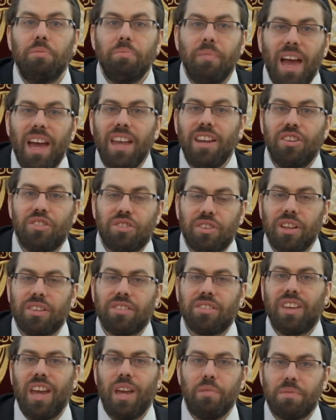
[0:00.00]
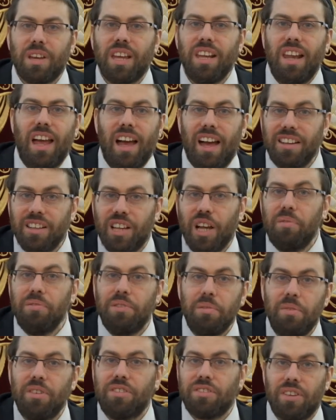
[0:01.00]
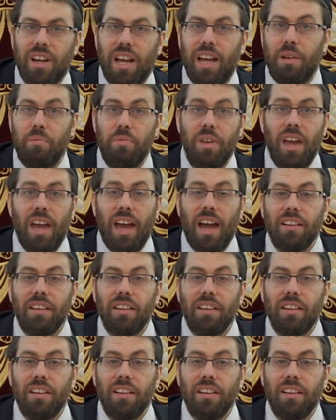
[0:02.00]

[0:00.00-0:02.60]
managed to escape Canaan, come to Mitzrayim,